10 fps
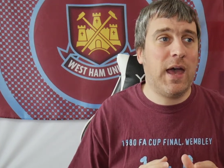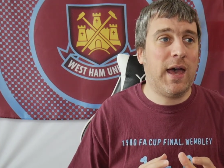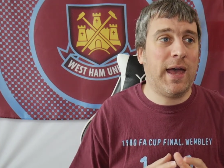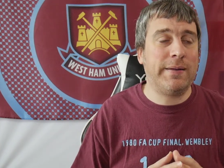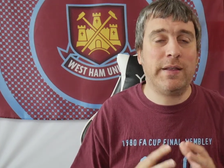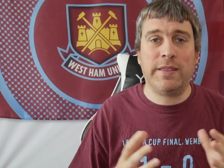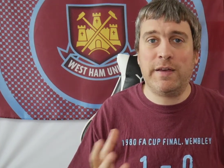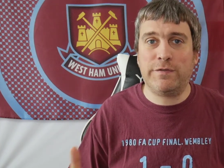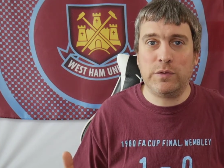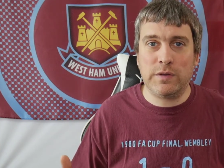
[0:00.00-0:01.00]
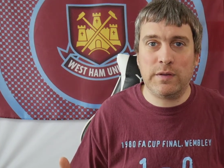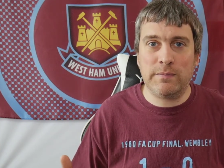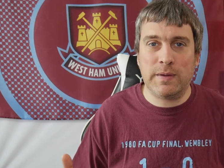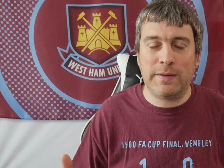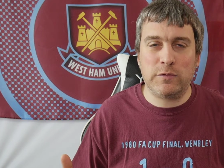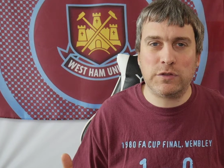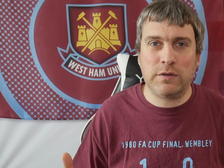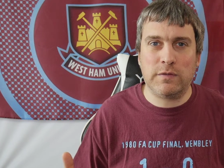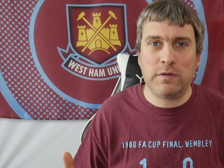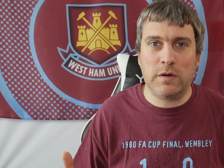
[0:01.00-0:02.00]
and, and therefore and
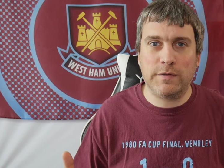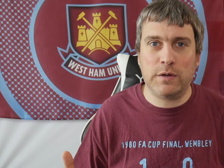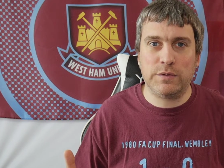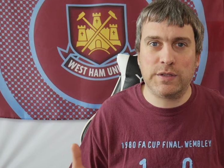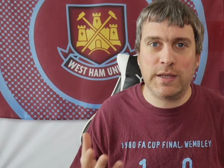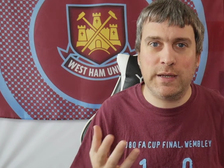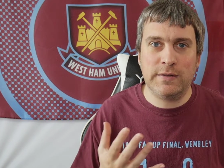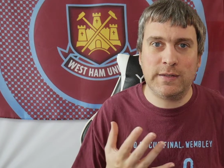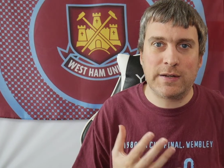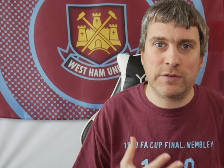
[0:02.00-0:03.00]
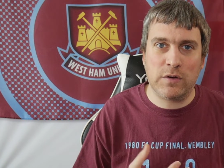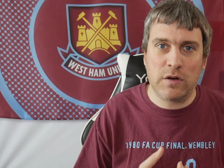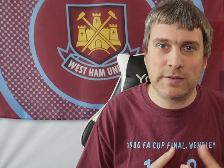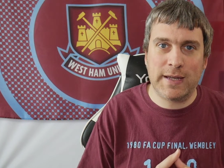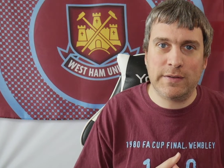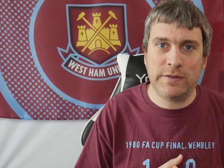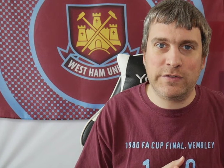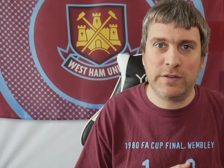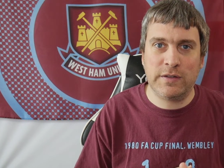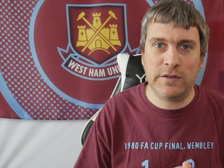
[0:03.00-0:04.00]
also of course the national lockdown
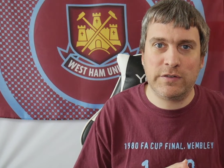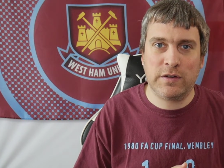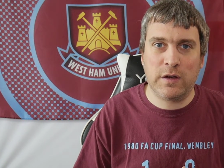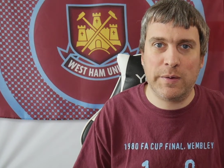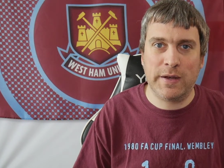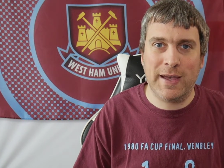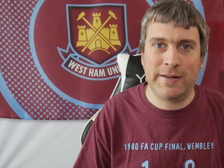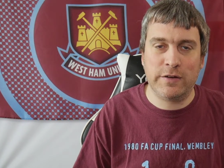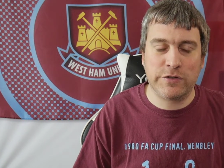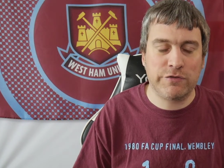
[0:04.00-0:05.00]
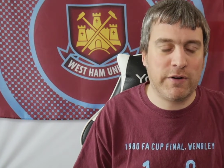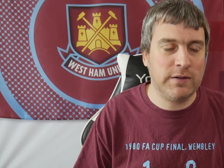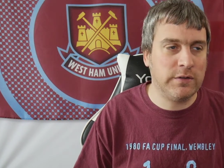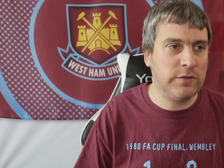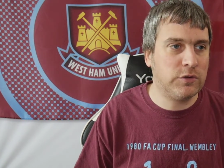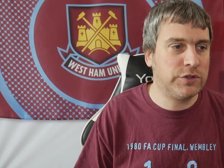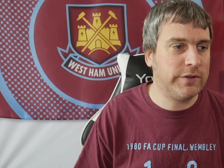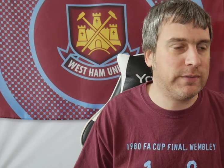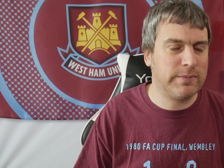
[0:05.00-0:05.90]
that's that's going ahead in Australia and Austria.